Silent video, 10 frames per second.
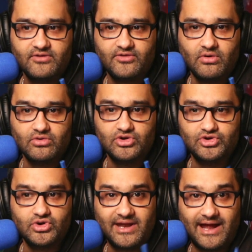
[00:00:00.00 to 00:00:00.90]
So
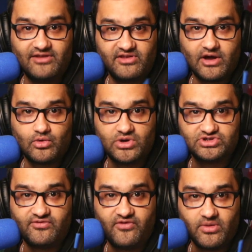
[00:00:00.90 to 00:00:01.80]
you can answer that
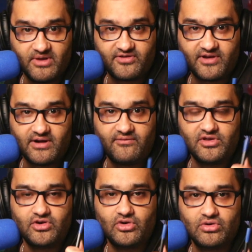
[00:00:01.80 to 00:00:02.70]
question for yourself,
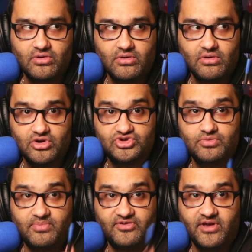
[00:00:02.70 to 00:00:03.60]
and you're
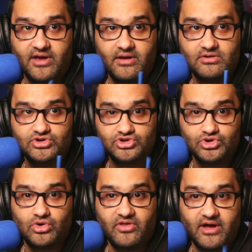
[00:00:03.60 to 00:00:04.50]
100%
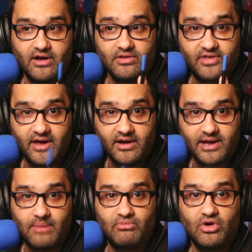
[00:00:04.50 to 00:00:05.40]
sure that that
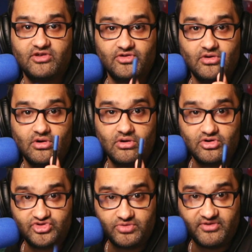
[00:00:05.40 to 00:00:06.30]
camera is
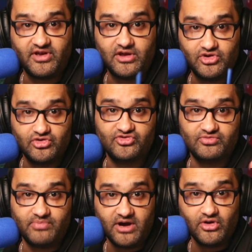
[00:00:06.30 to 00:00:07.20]
100%
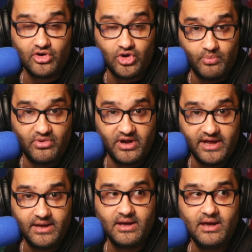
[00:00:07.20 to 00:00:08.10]
used by the
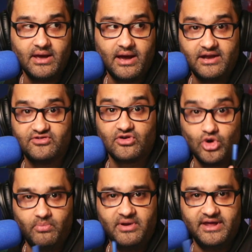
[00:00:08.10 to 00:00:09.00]
company, and it's a
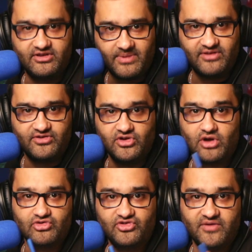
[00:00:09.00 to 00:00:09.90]
company expense. You're
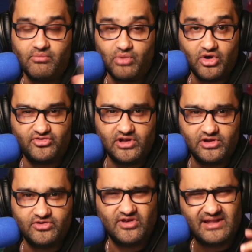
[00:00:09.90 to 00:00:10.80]
not using it for personal
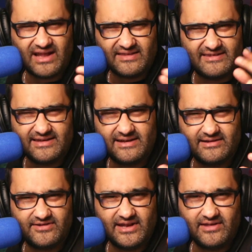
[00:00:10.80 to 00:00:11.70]
use. Like these little
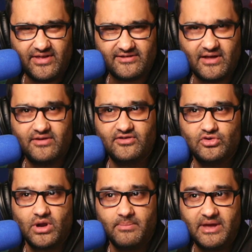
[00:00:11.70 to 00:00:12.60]
silly things like this,
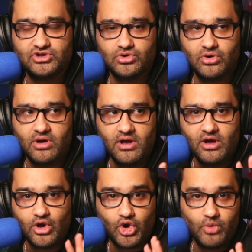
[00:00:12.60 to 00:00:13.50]
you want to make sure
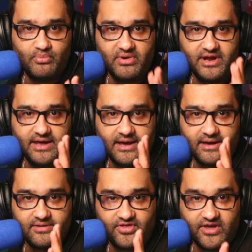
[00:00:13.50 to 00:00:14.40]
company
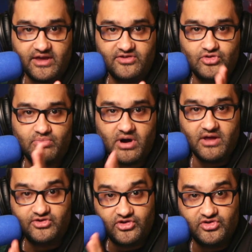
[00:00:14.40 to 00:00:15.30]
things you buy
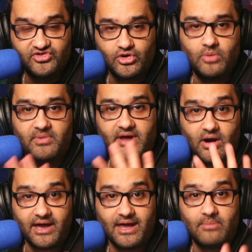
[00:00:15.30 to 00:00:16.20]
to use in the company
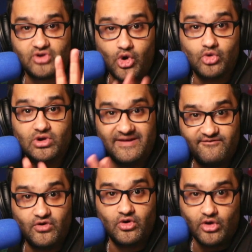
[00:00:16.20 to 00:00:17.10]
are kept only
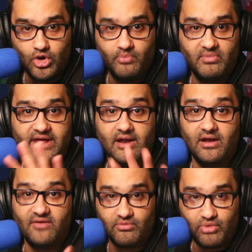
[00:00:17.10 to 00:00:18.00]
for the company and
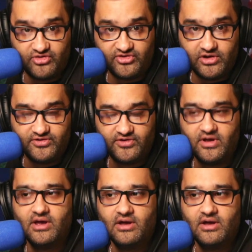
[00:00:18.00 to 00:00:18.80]
not for personal use.